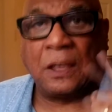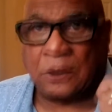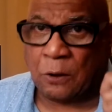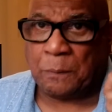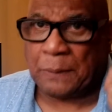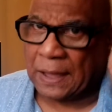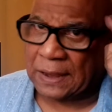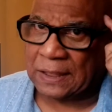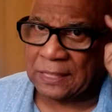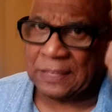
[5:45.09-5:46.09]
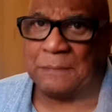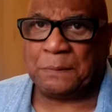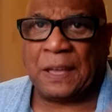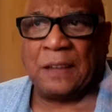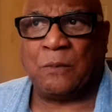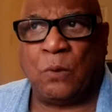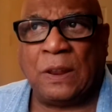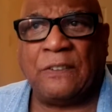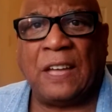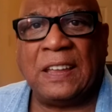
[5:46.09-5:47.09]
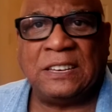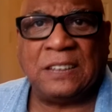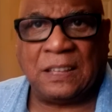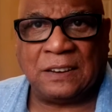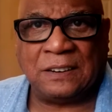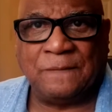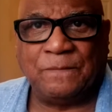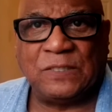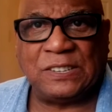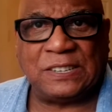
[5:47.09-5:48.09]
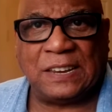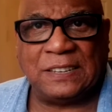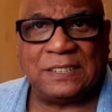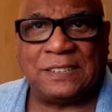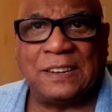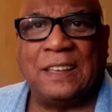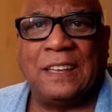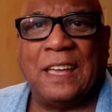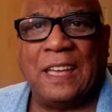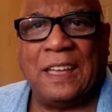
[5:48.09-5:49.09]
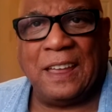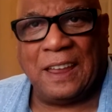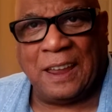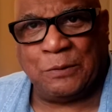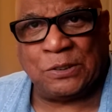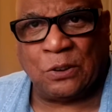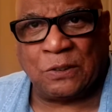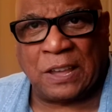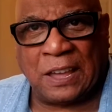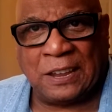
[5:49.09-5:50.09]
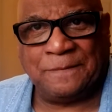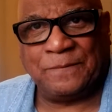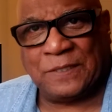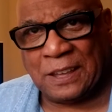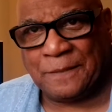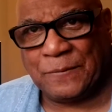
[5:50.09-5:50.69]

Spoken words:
Go back, think back. What have I done since it was okay? Yeah.